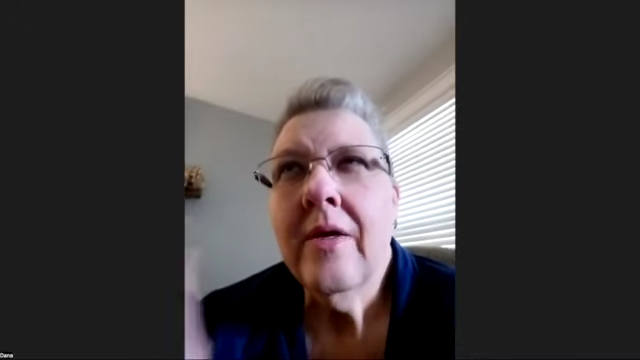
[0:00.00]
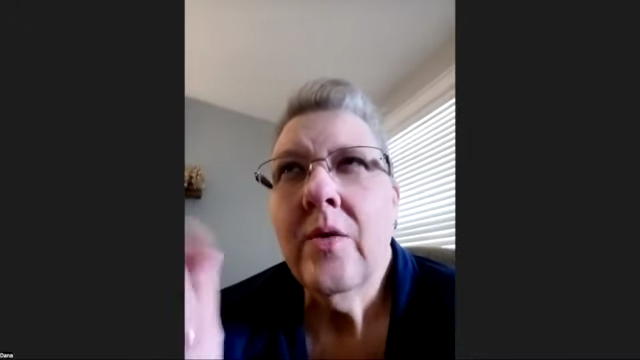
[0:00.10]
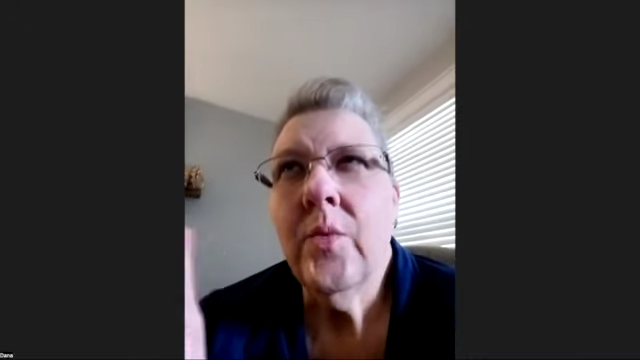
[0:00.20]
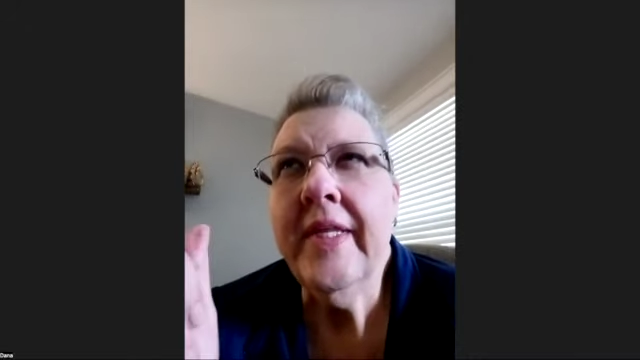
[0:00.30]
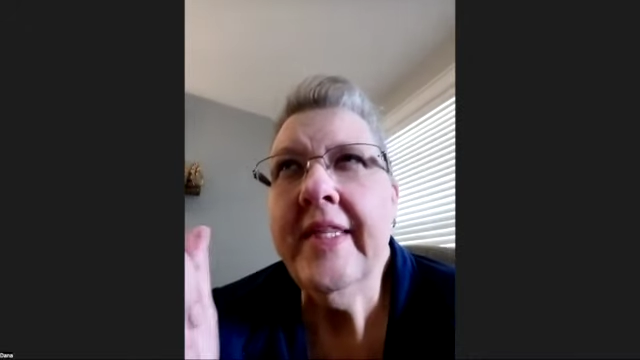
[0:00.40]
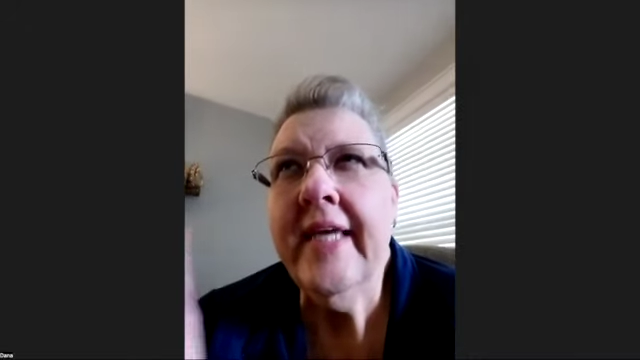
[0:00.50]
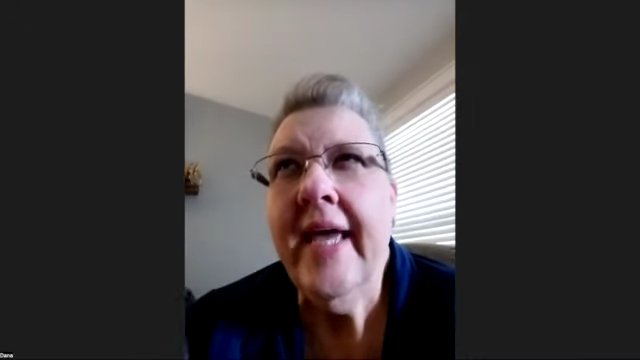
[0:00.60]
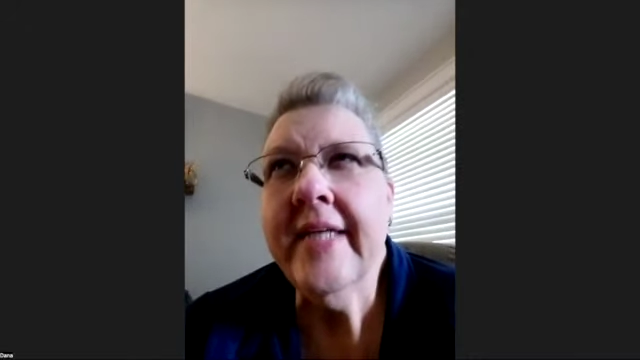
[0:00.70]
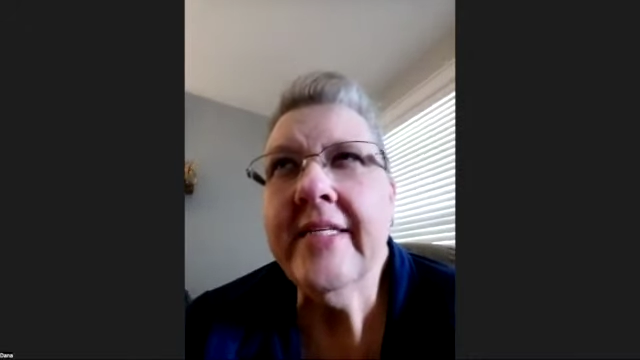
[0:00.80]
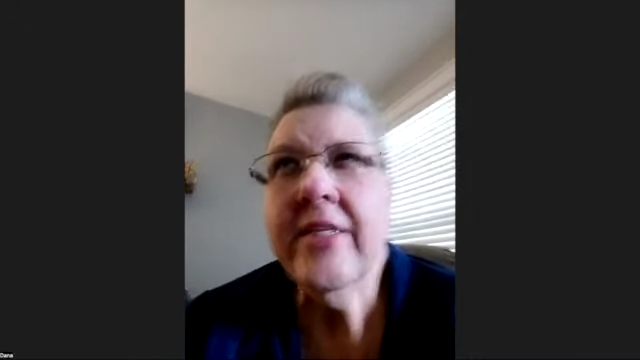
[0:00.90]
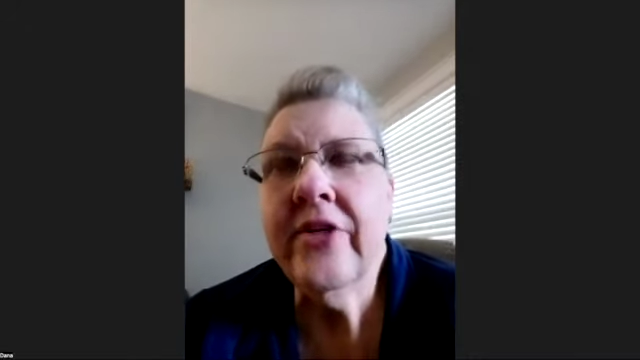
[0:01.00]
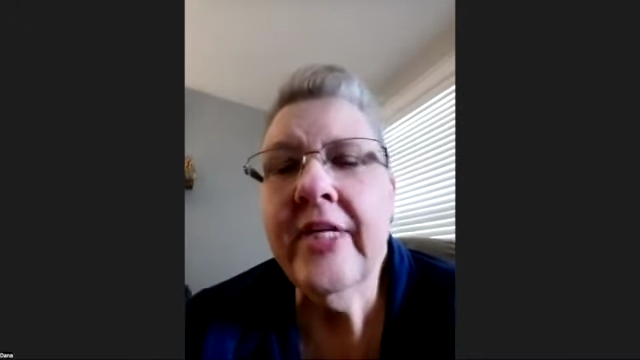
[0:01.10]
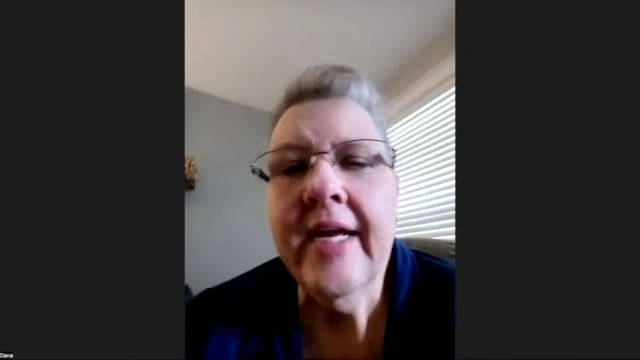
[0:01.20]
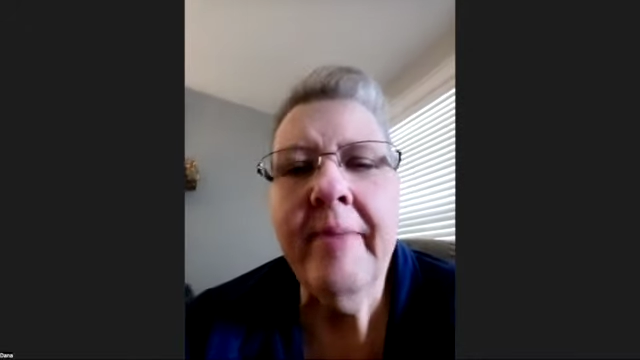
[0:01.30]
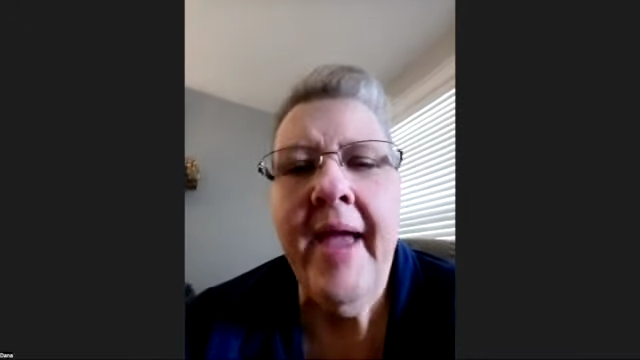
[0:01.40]
with the
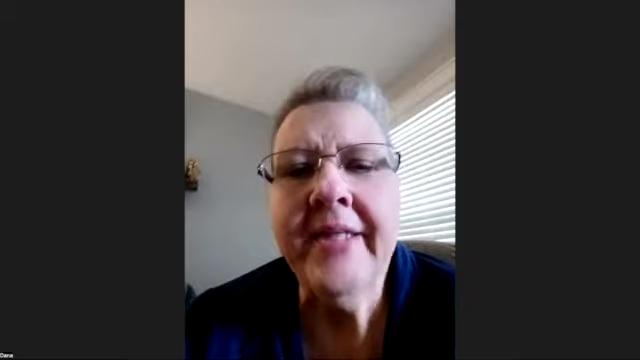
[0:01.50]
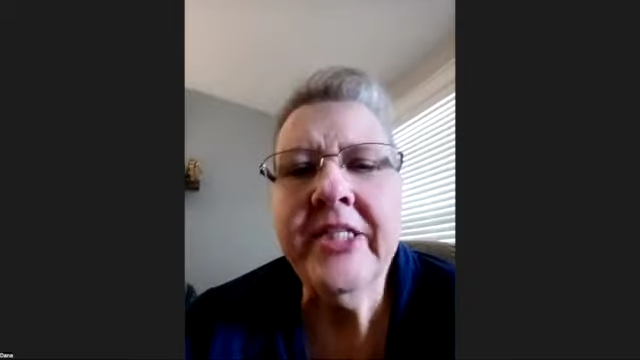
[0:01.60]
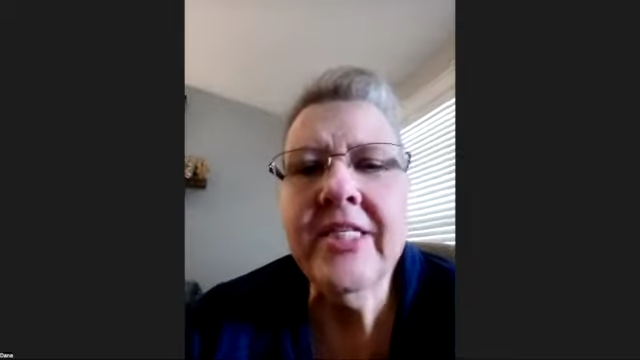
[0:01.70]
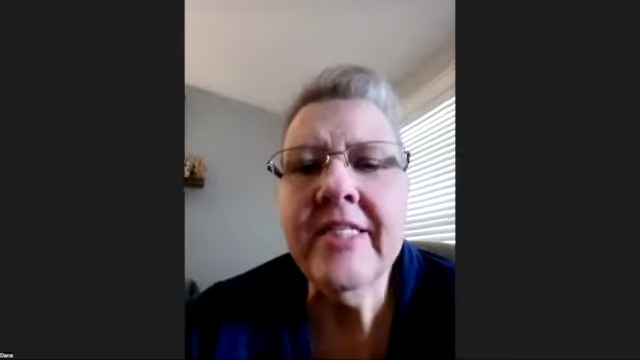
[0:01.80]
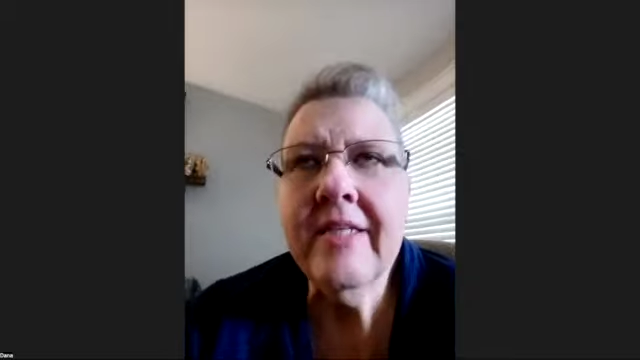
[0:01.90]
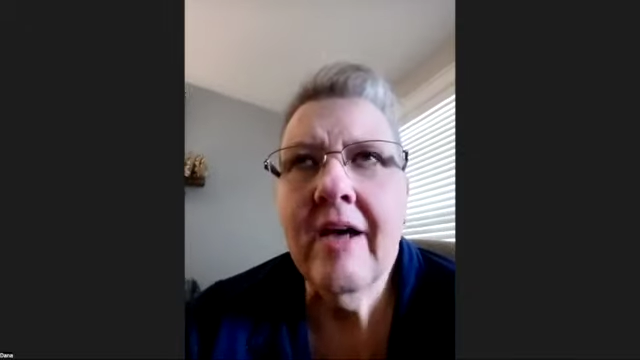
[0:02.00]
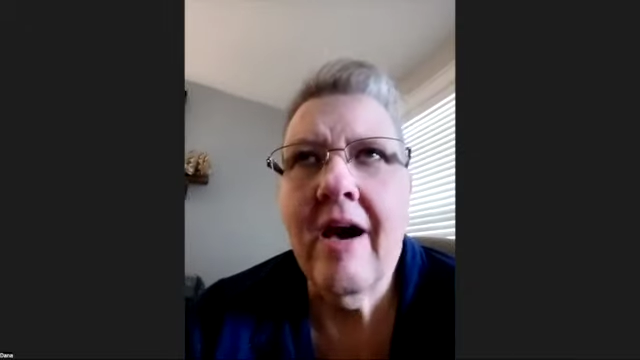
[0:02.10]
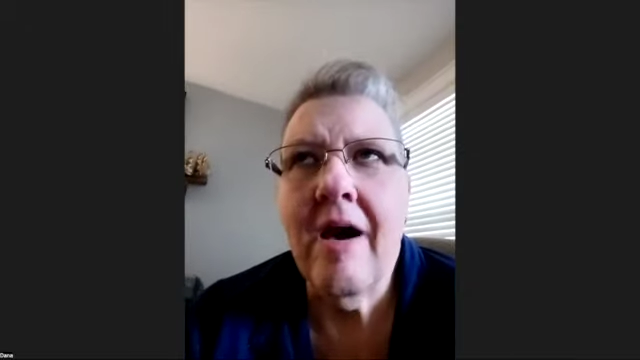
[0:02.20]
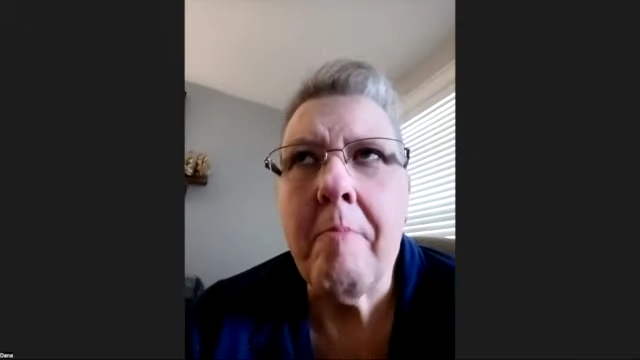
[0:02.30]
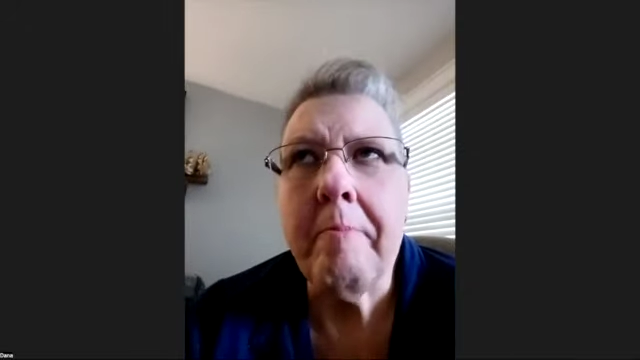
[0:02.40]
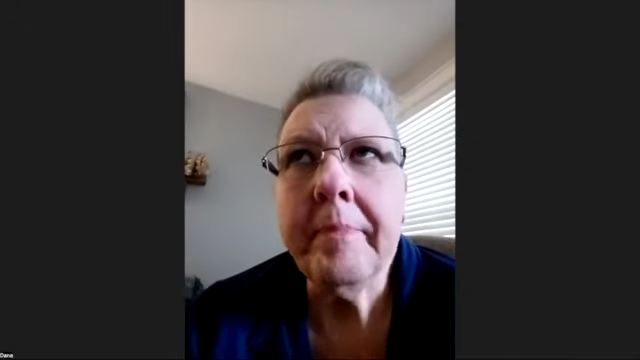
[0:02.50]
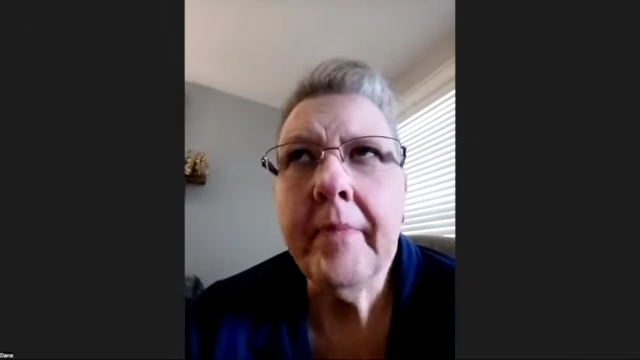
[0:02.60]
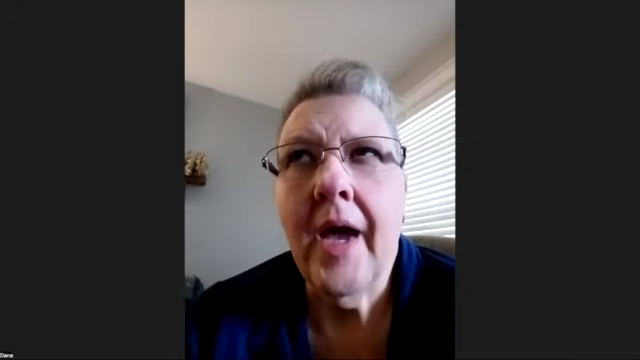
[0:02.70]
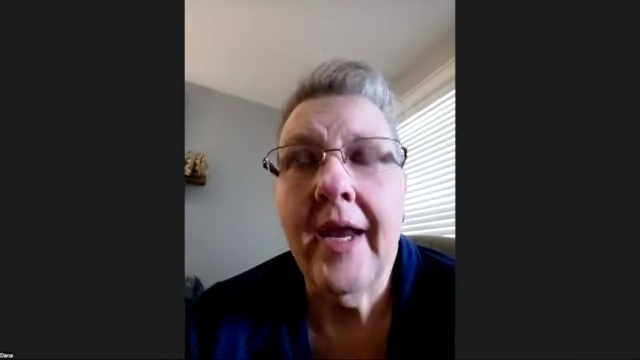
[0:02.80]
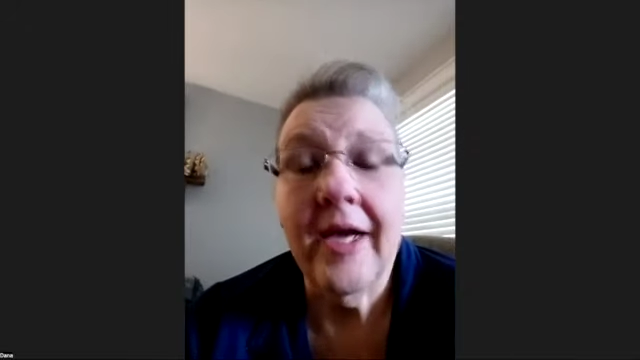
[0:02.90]
X39 patches on
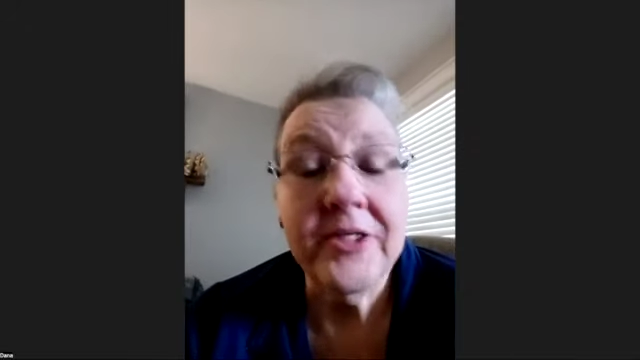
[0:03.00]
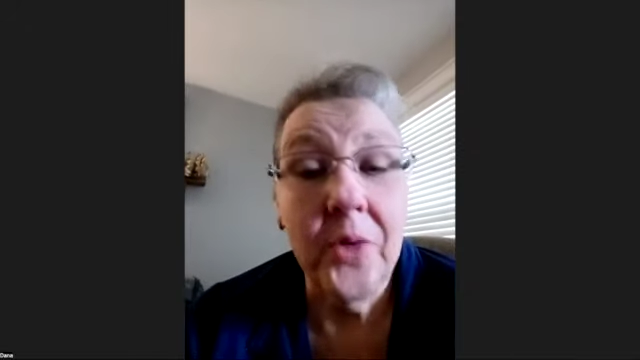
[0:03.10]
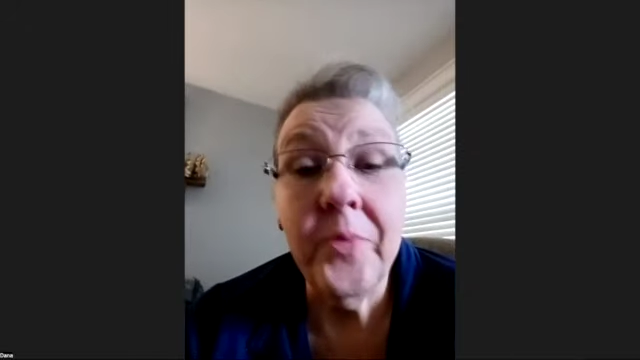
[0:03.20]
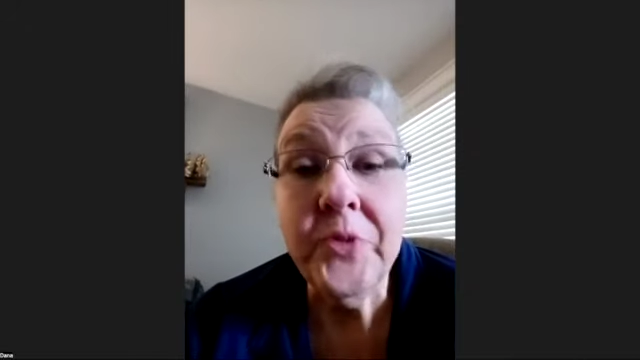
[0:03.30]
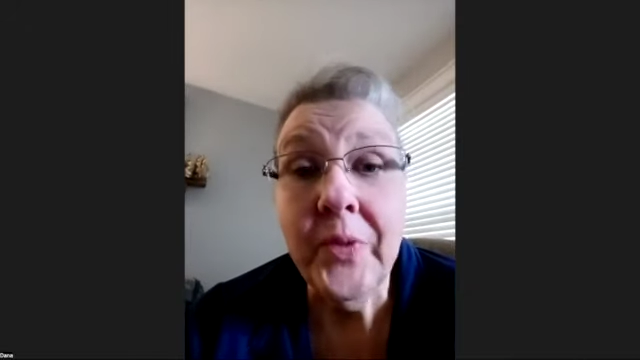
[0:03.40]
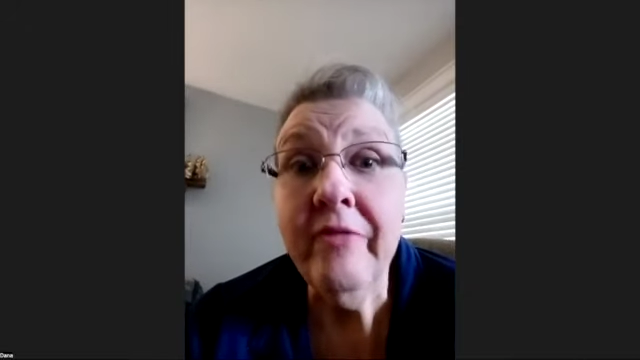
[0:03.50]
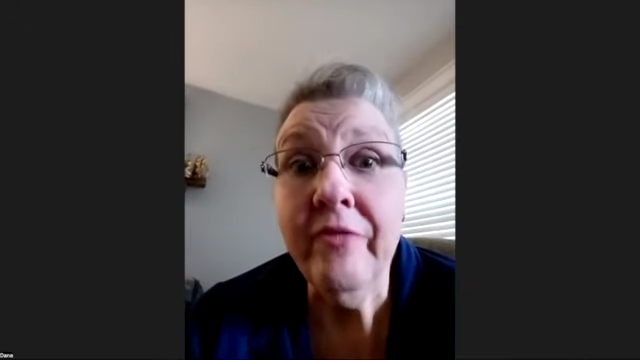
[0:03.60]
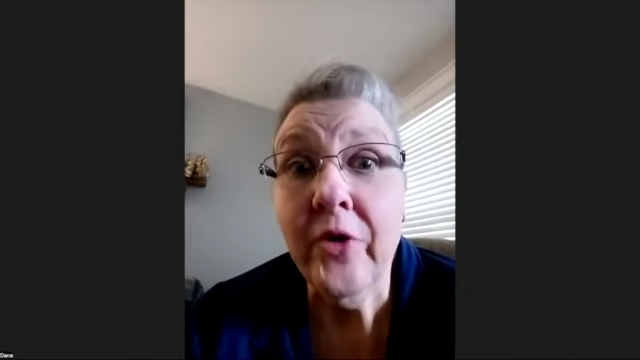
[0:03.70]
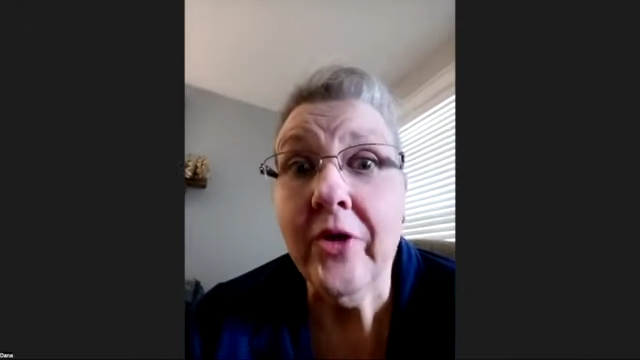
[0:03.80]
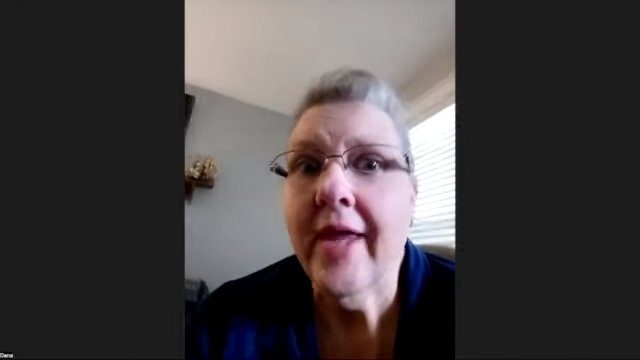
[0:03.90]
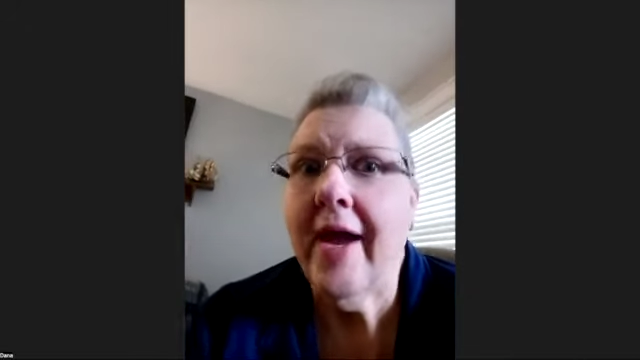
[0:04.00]
October 24th.